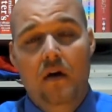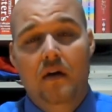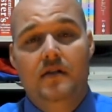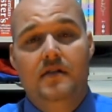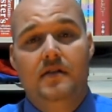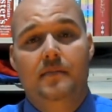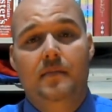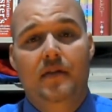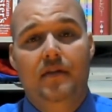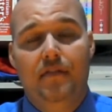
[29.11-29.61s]

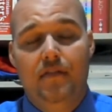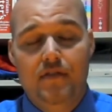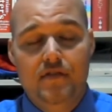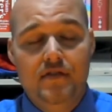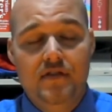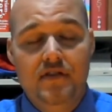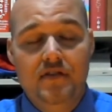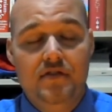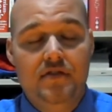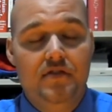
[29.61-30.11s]
Some of the first
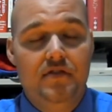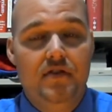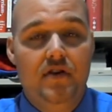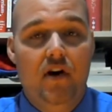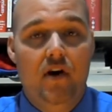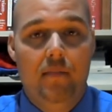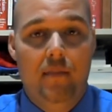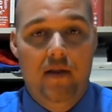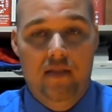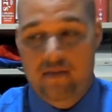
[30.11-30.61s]
things you should
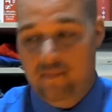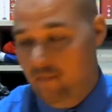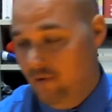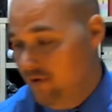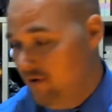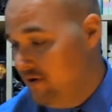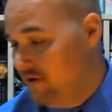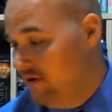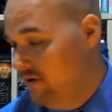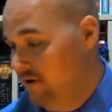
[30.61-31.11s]
know about the
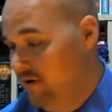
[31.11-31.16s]
book,